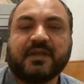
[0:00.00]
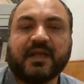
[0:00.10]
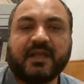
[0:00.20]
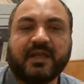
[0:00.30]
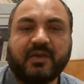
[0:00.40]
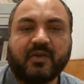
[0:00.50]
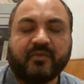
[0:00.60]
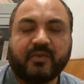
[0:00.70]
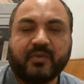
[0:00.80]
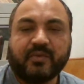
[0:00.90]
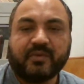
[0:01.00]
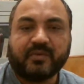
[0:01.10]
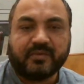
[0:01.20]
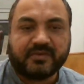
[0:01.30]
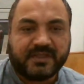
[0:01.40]
can any of
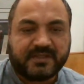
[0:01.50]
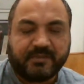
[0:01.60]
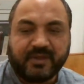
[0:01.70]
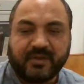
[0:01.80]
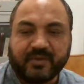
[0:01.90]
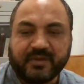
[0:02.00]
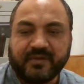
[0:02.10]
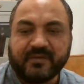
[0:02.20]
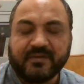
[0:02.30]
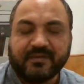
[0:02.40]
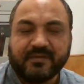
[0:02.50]
you say something on this